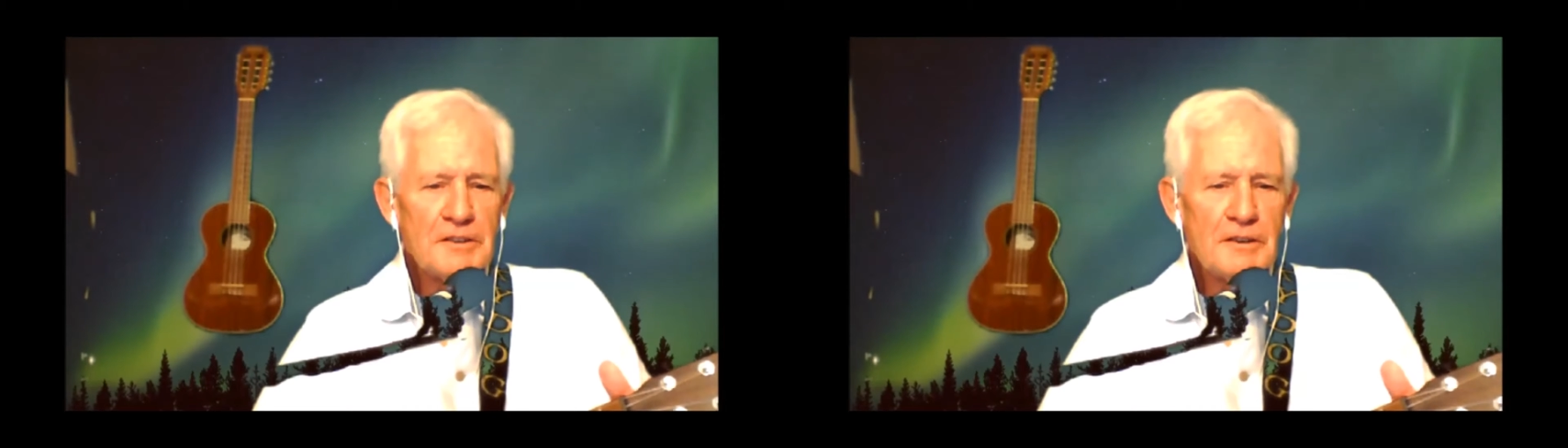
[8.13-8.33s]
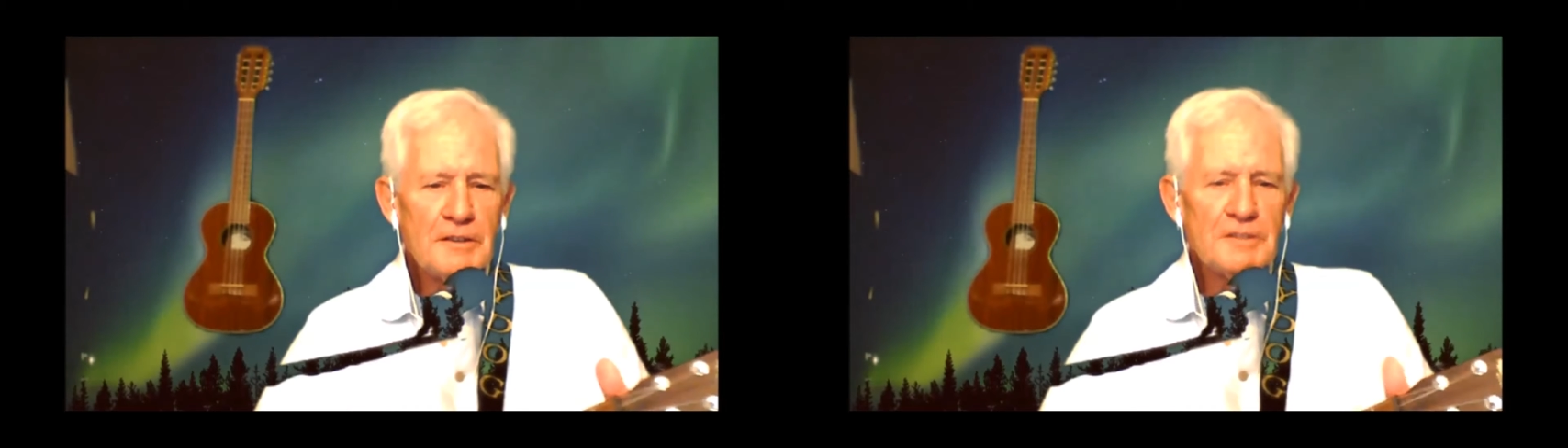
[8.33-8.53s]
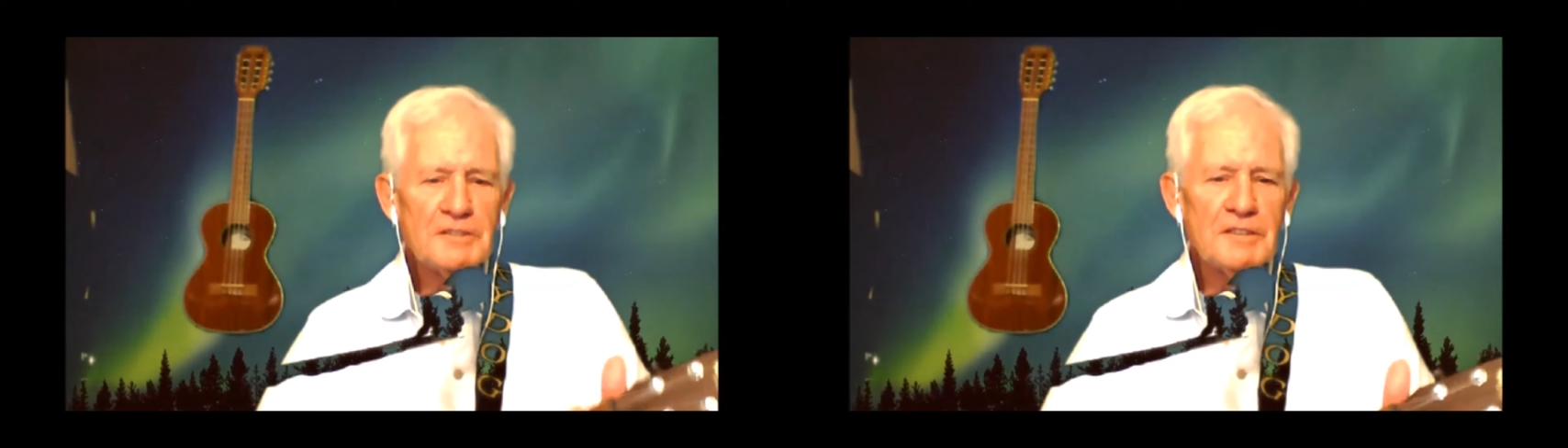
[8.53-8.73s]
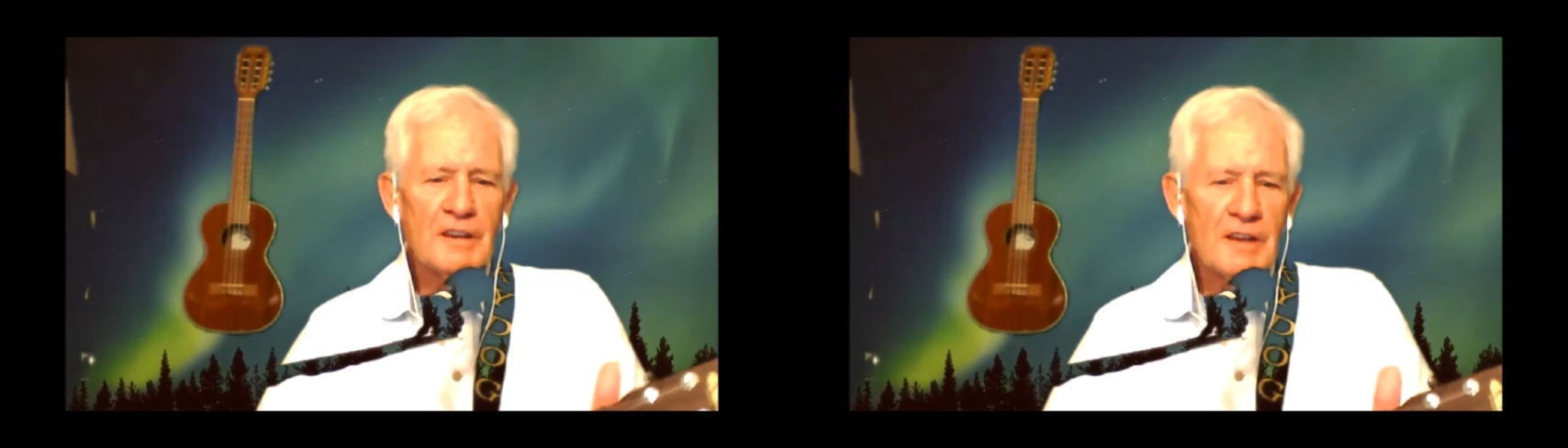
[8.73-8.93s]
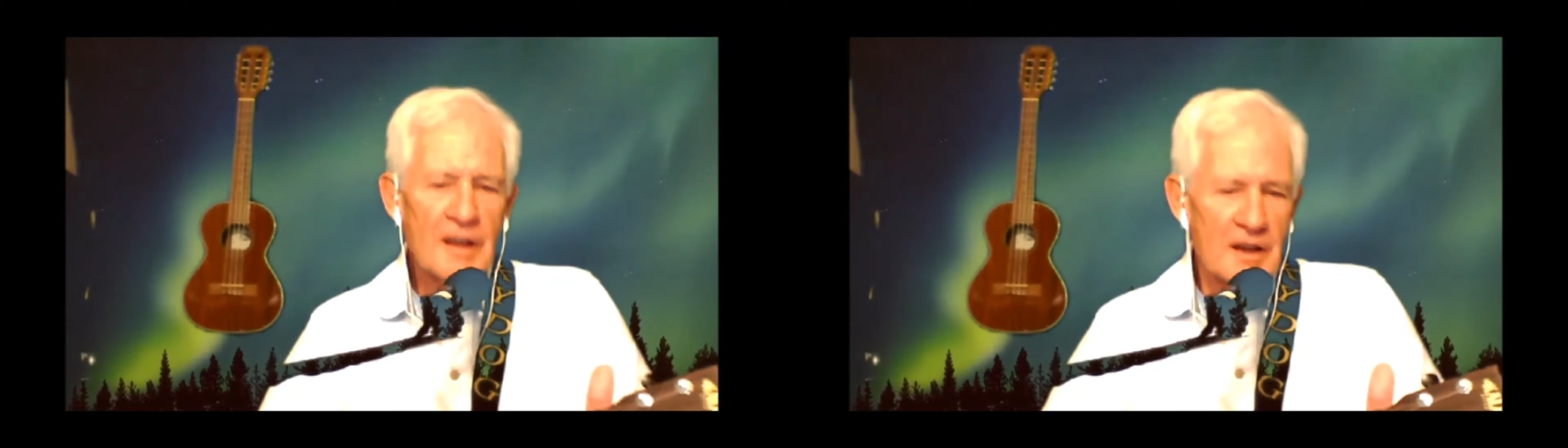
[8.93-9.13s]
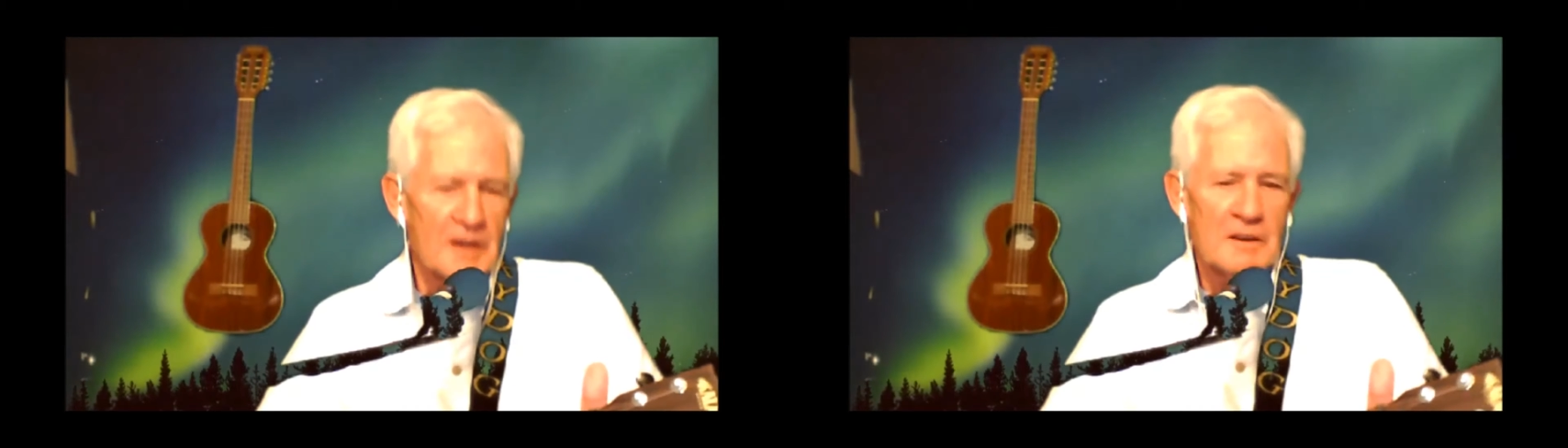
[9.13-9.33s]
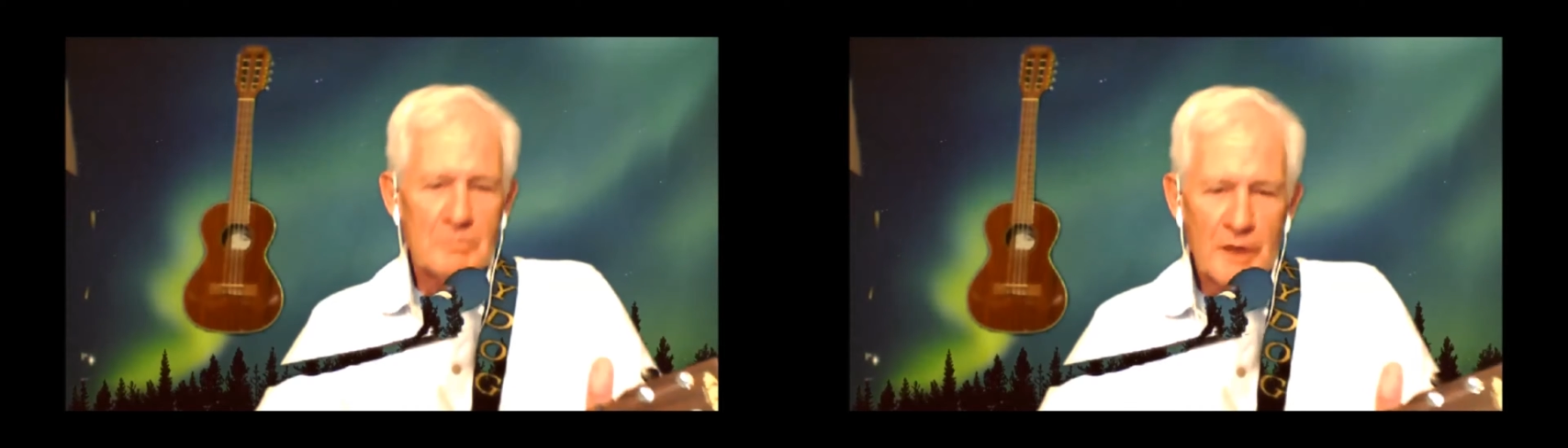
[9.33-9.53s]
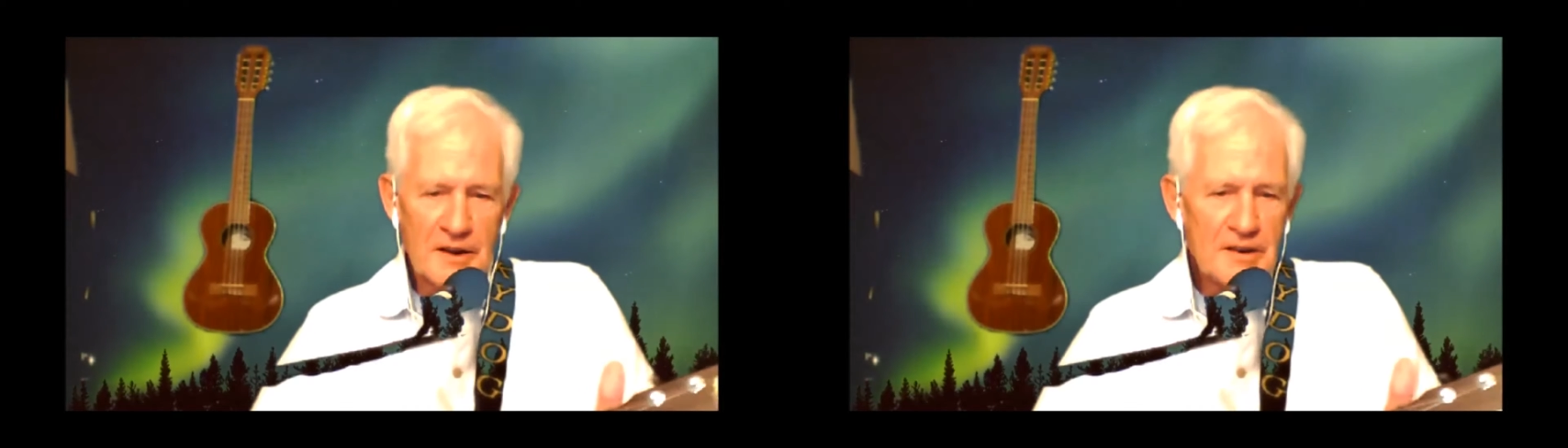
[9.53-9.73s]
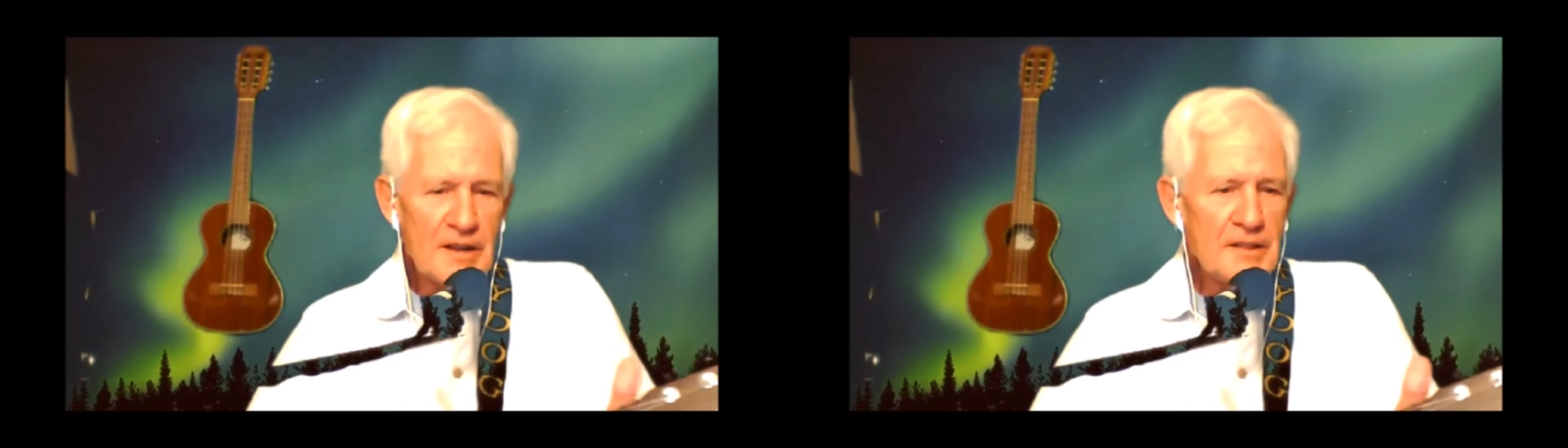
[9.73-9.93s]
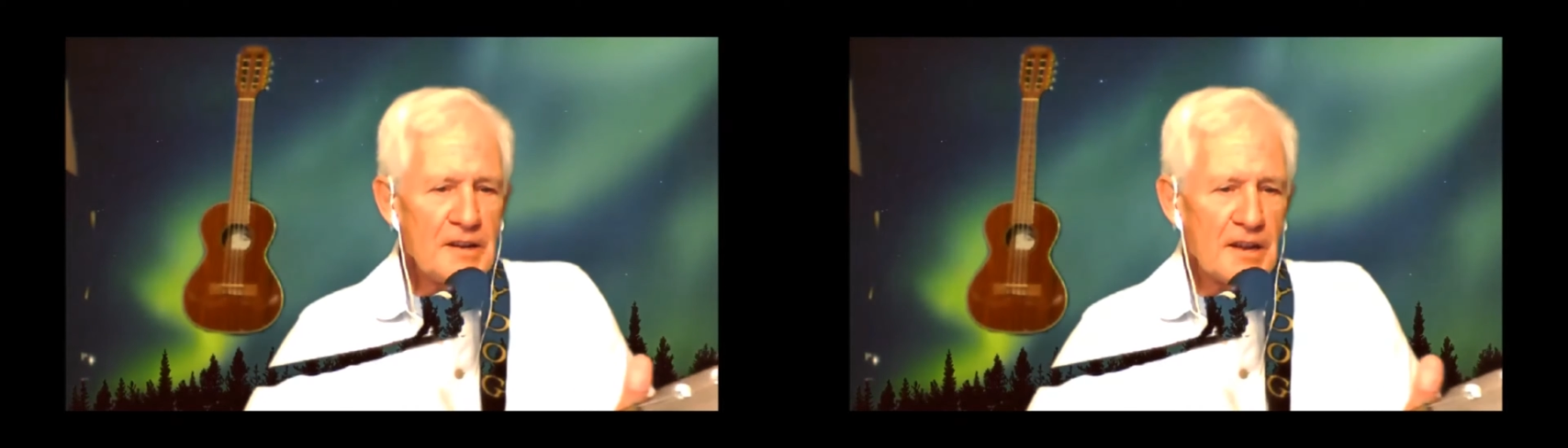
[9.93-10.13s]
shirts
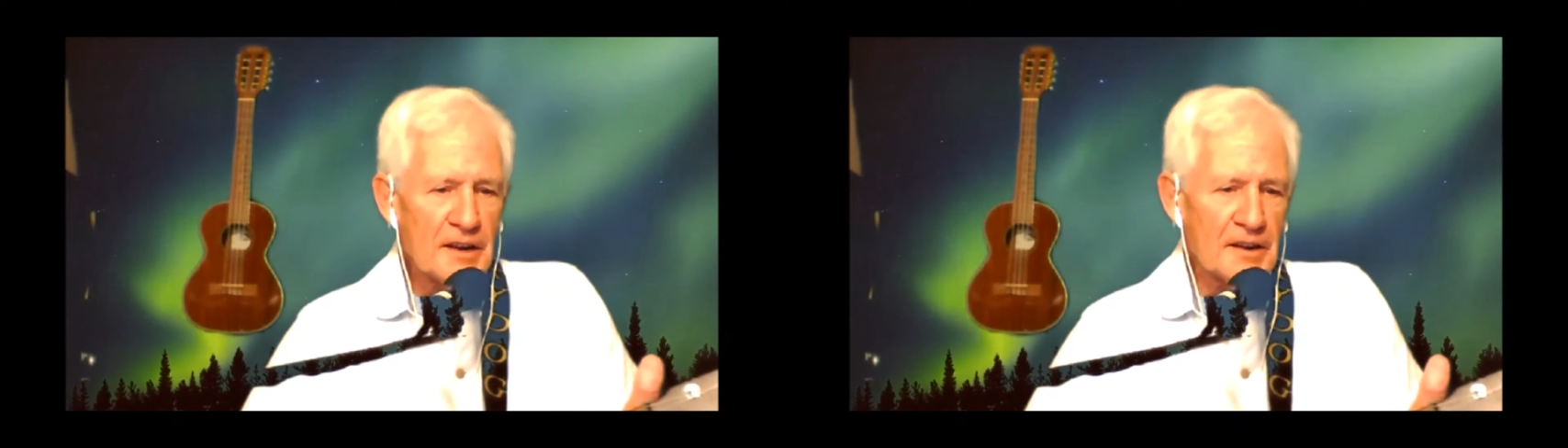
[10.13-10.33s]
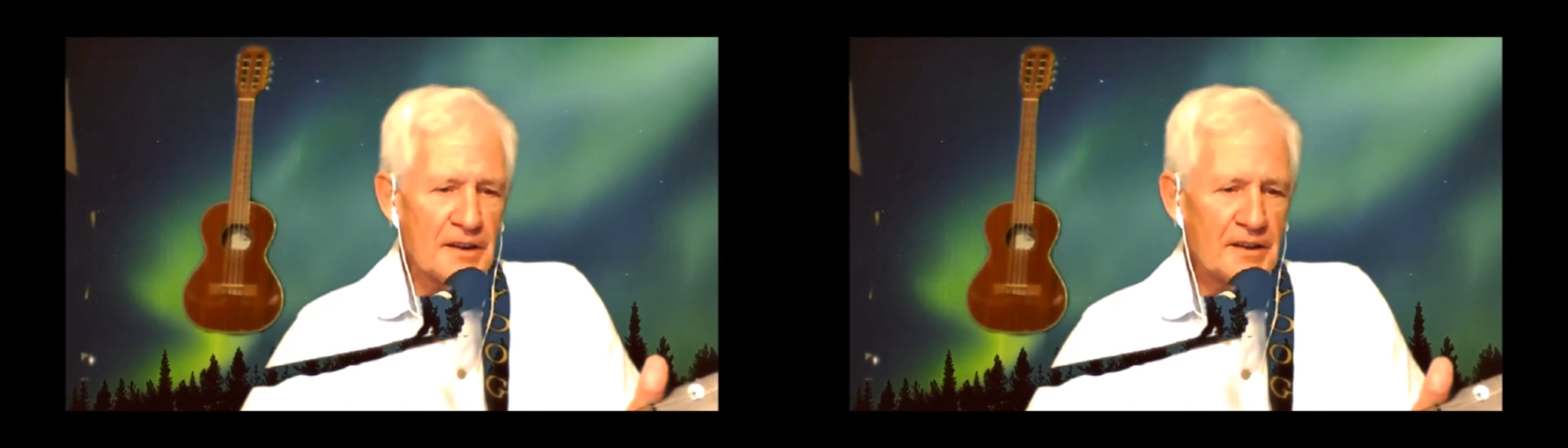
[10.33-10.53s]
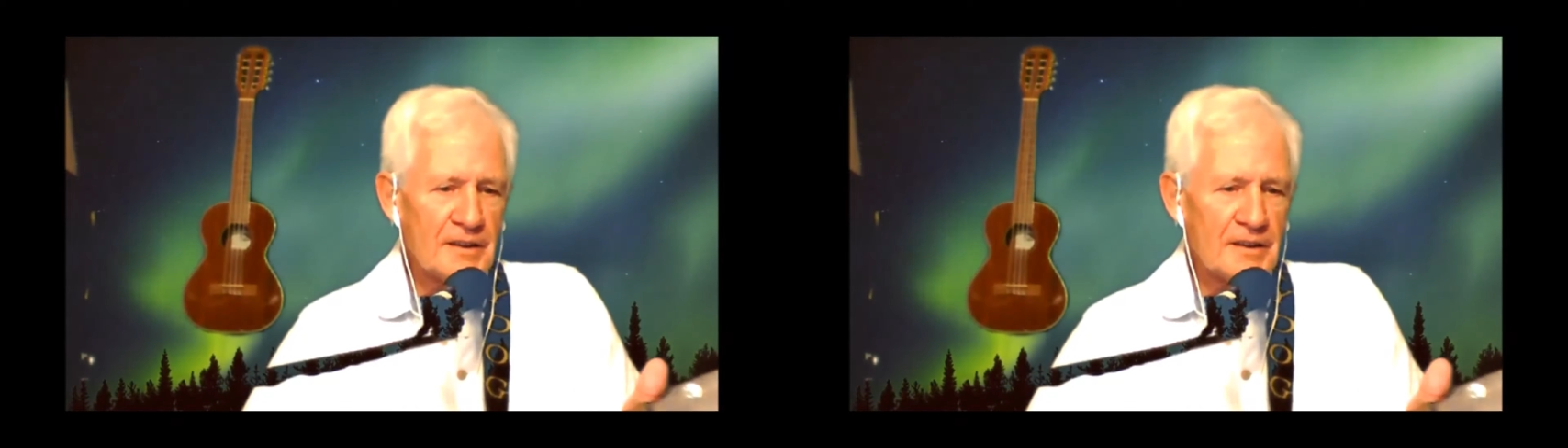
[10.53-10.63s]
buttoned at the neck.